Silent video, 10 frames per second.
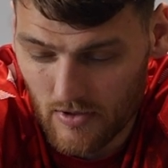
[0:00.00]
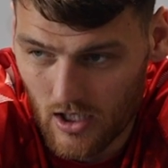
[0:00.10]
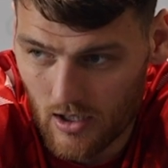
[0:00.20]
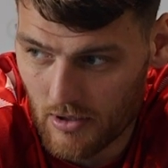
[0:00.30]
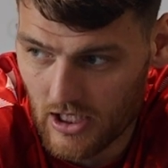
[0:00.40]

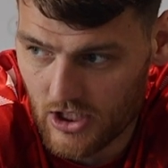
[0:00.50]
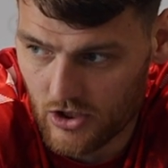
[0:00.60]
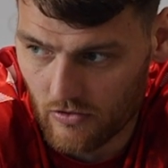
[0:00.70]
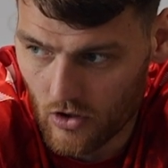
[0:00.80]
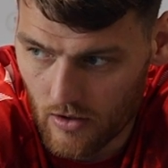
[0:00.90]
um,
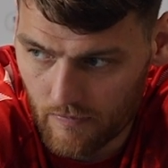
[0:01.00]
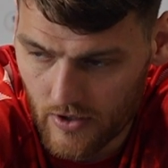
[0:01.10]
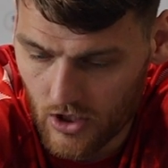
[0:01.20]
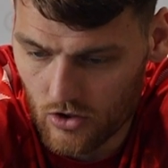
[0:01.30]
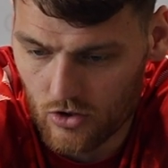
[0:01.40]
unless you've got
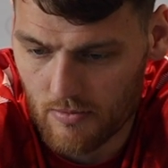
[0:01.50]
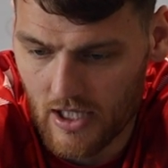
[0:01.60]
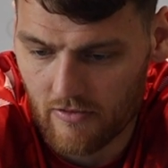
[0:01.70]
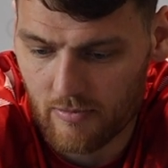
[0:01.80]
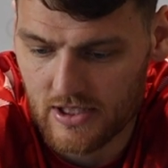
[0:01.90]
a huge
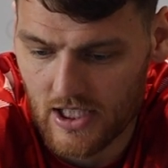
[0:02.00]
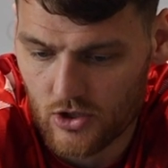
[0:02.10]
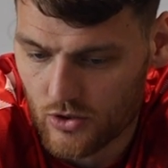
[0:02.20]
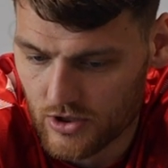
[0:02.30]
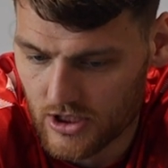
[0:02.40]
amount of potential